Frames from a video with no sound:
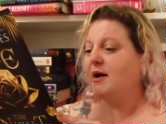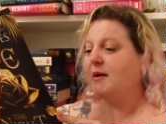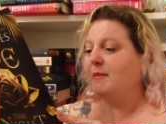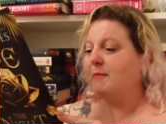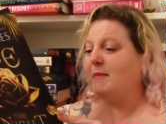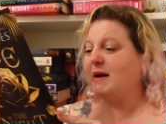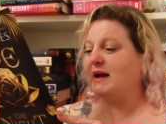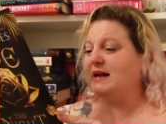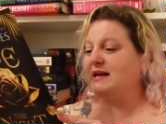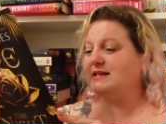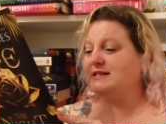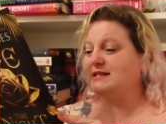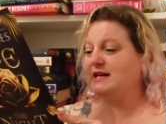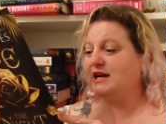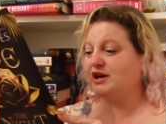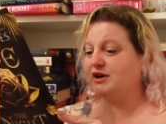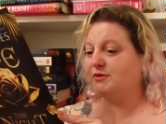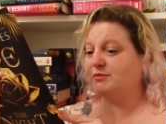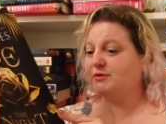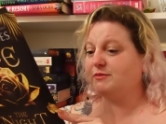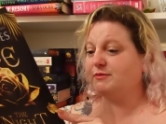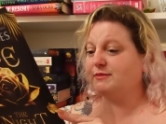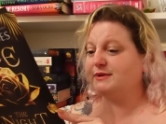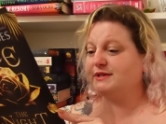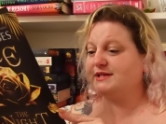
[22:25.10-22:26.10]
made a
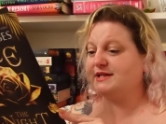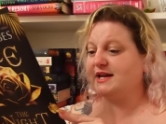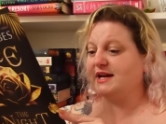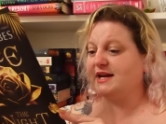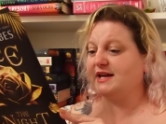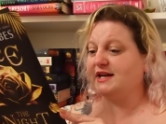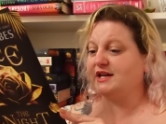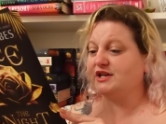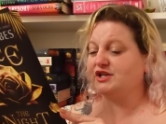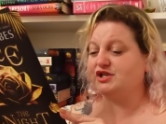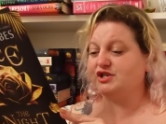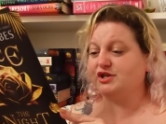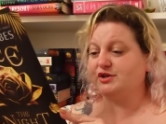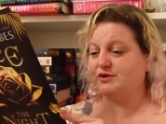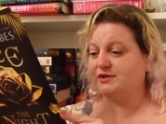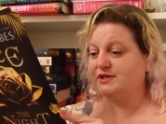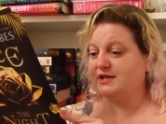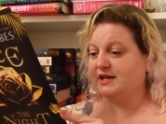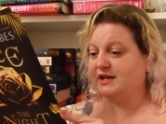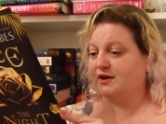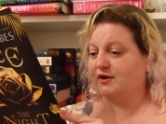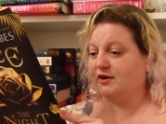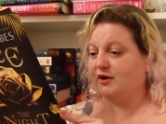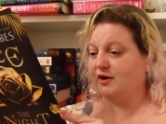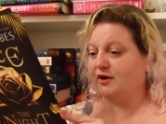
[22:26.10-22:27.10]
terrible mistake in
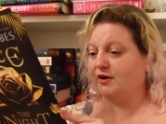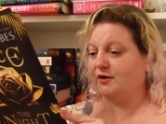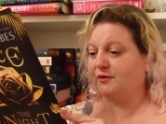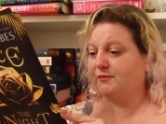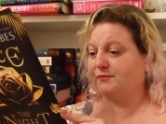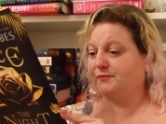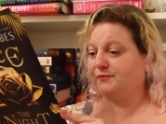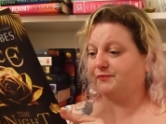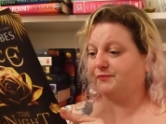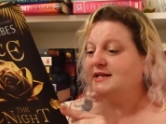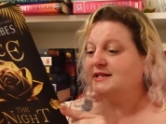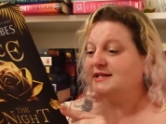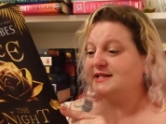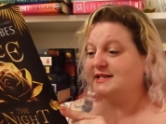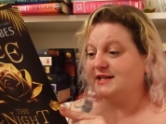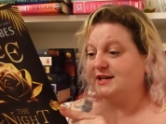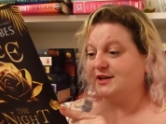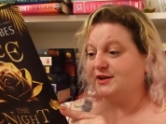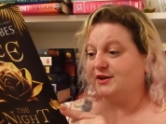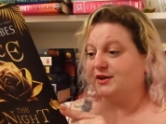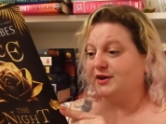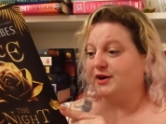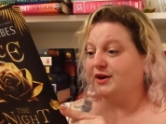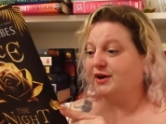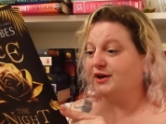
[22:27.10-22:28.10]
choosing her.
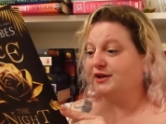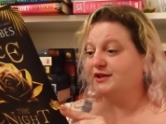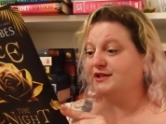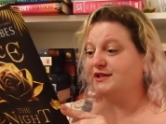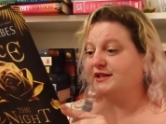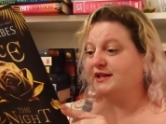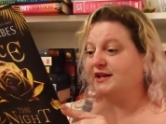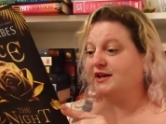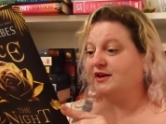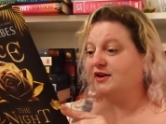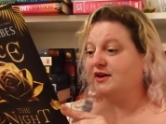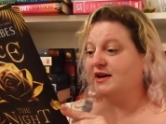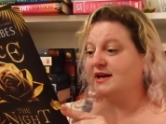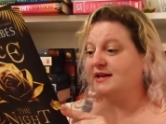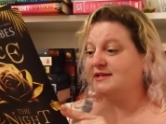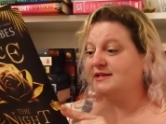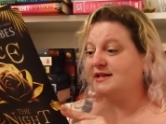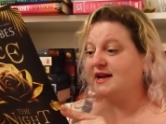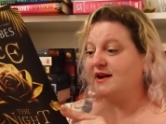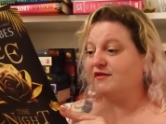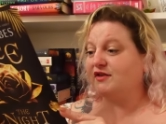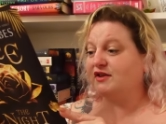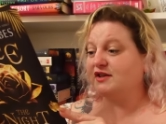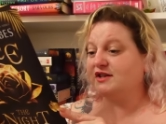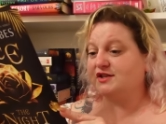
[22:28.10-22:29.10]
Still, her skill has
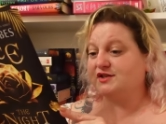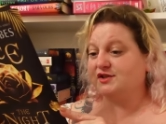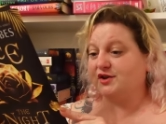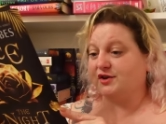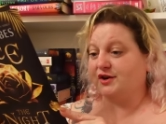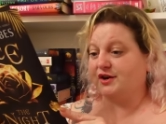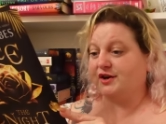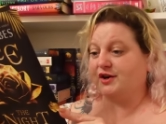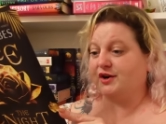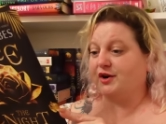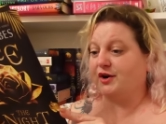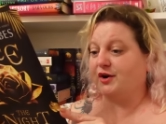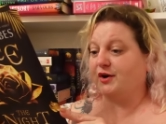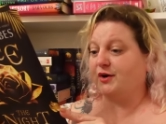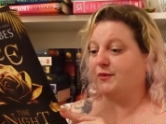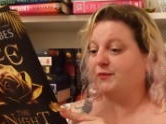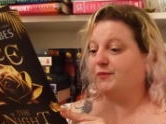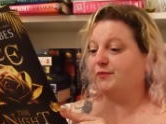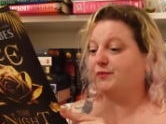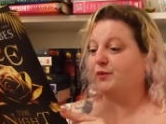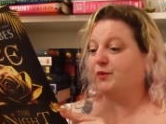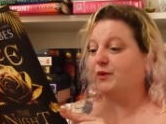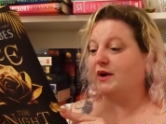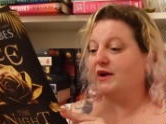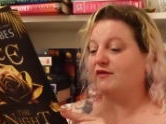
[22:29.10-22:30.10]
never deserted her.
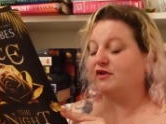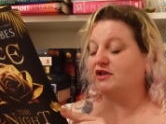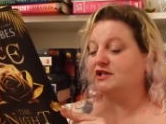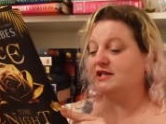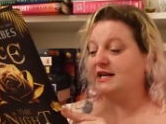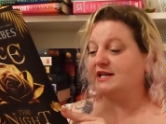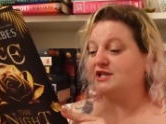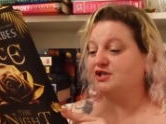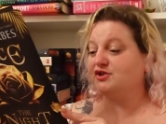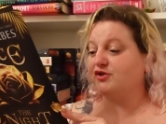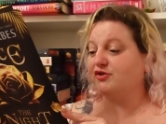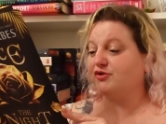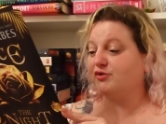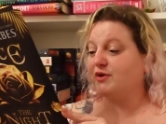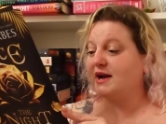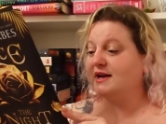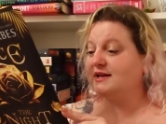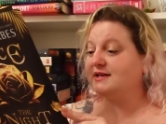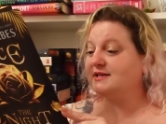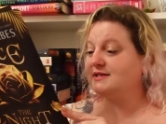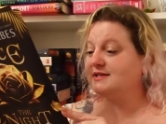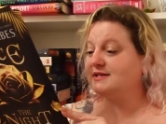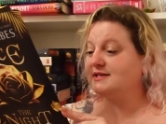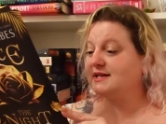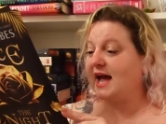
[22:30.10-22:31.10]
Whenever danger
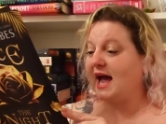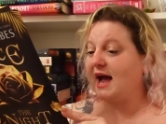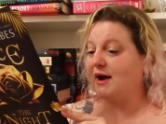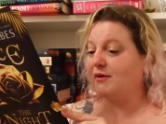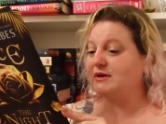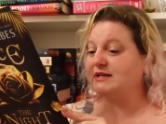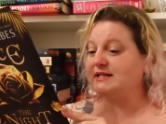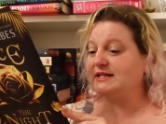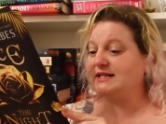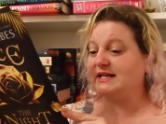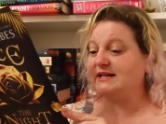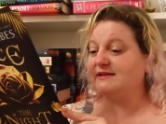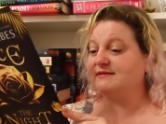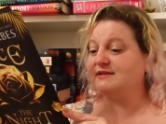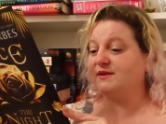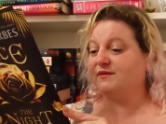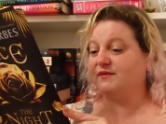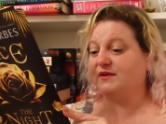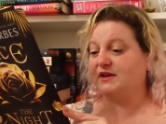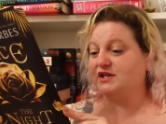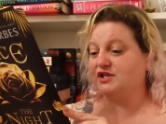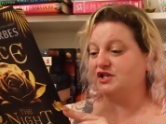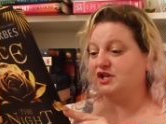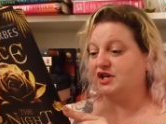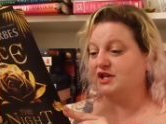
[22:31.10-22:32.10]
threatens, Cat receives a
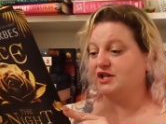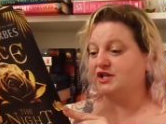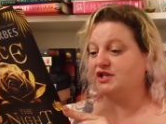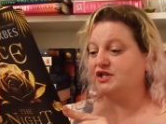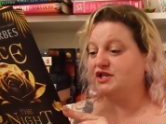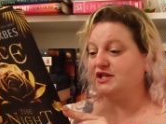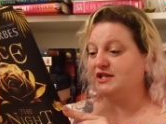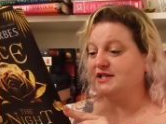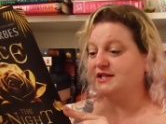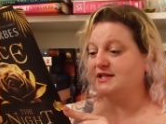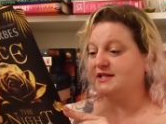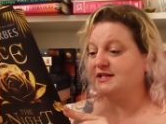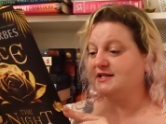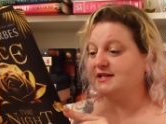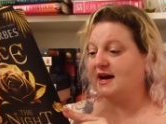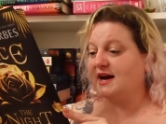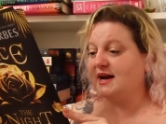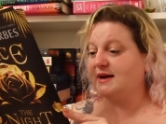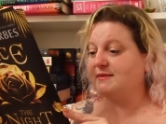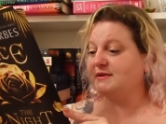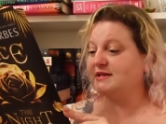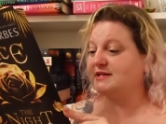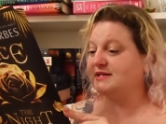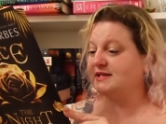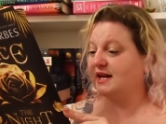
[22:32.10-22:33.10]
vision, just in
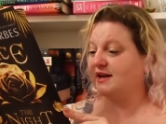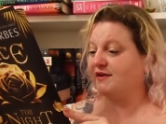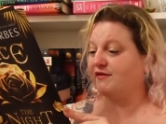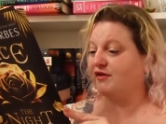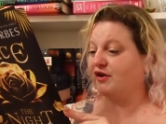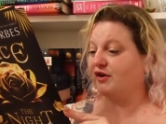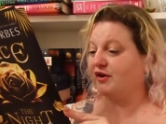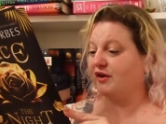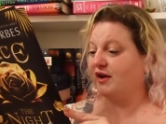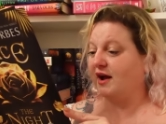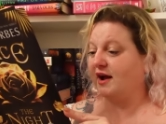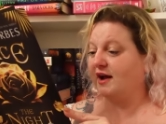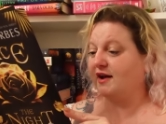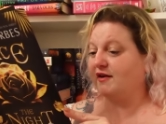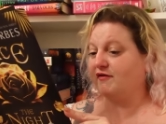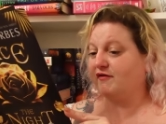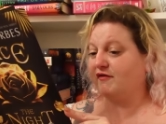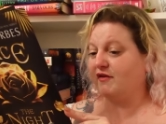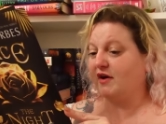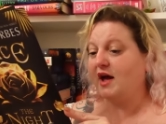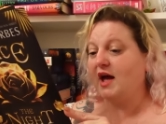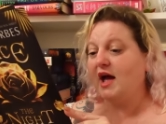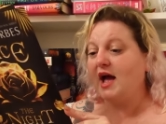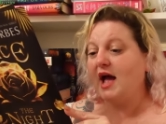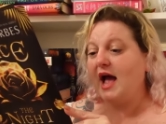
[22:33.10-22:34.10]
time to save her life.
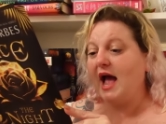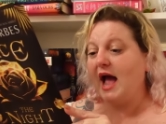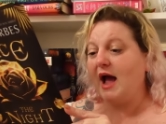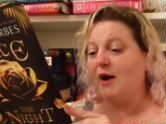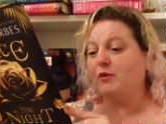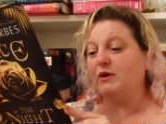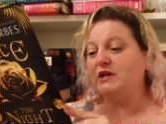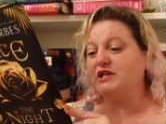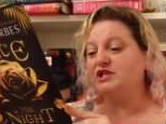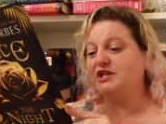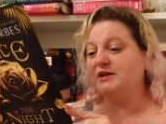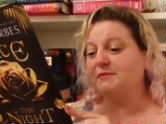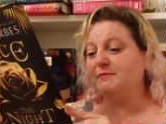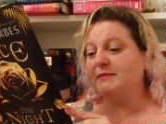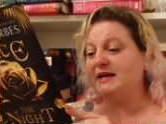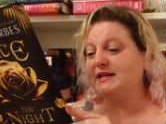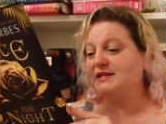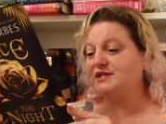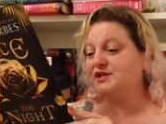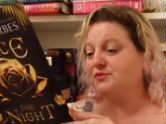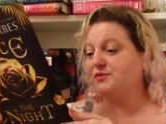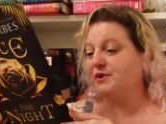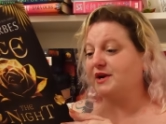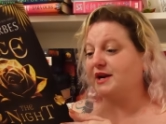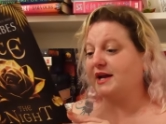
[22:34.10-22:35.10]
And when she
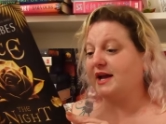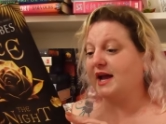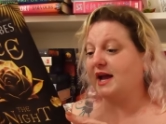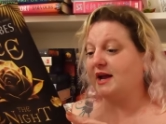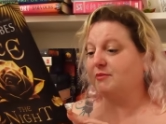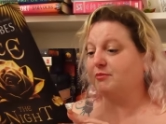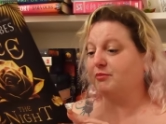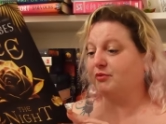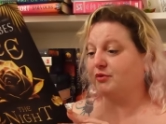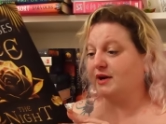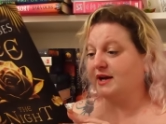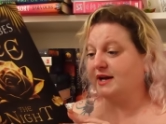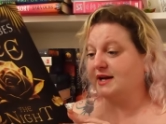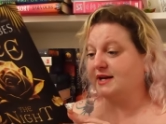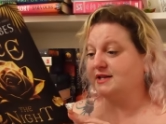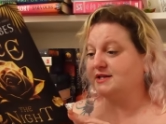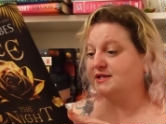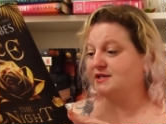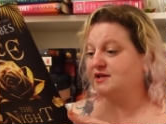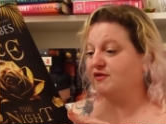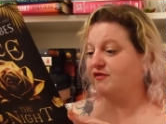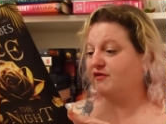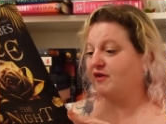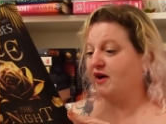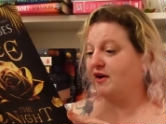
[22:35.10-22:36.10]
meets a renegade
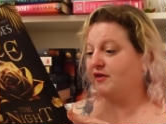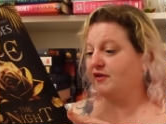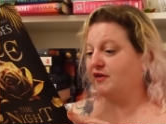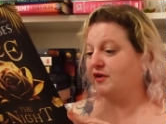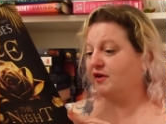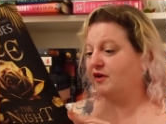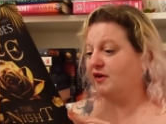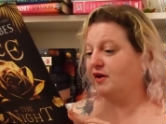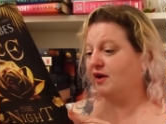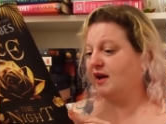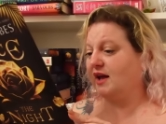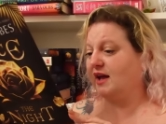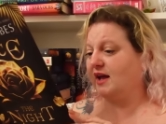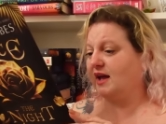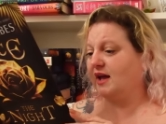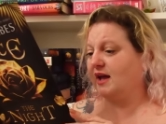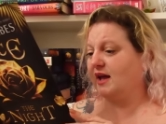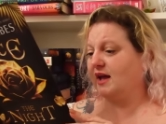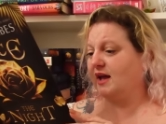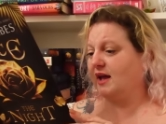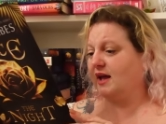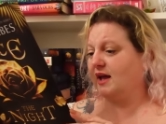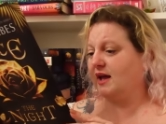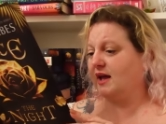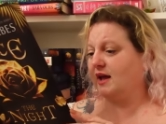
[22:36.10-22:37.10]
priest, Father
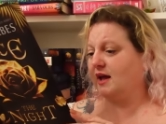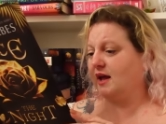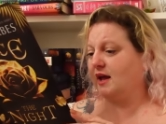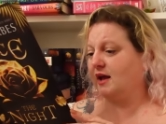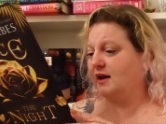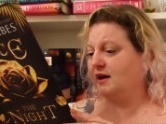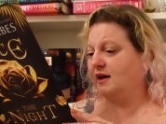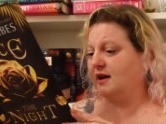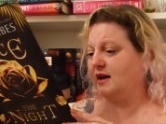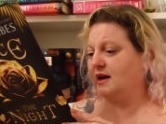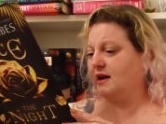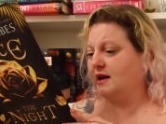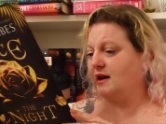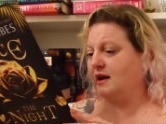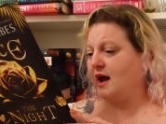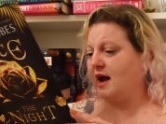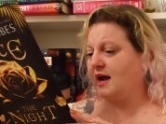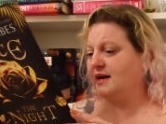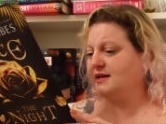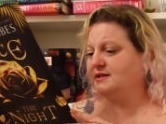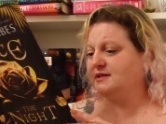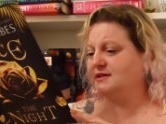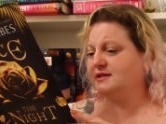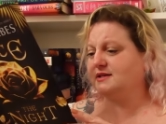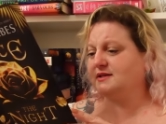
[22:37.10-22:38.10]

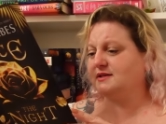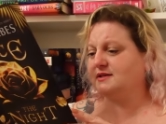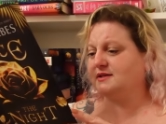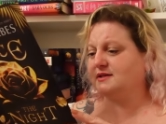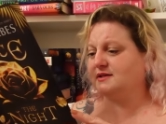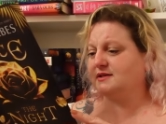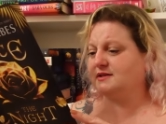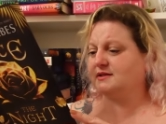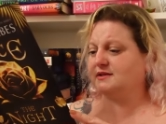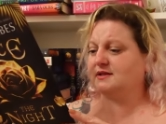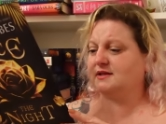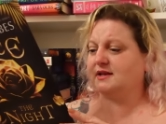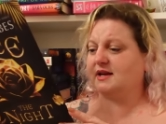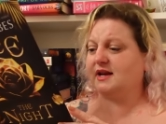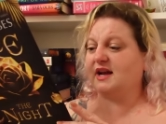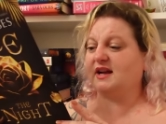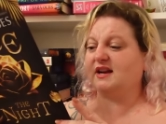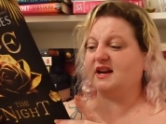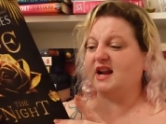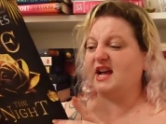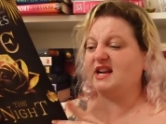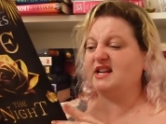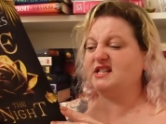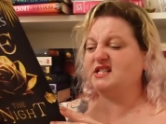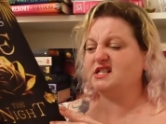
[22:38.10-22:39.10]
Ignatus,
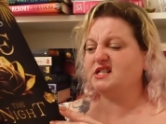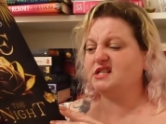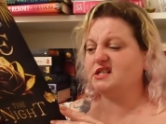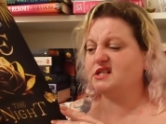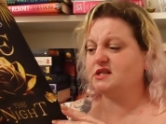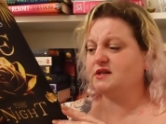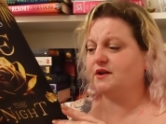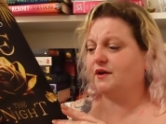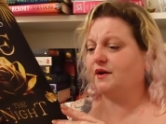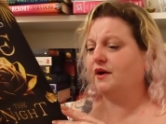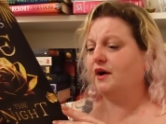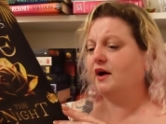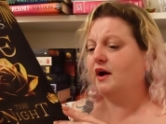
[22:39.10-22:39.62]
Ignatus,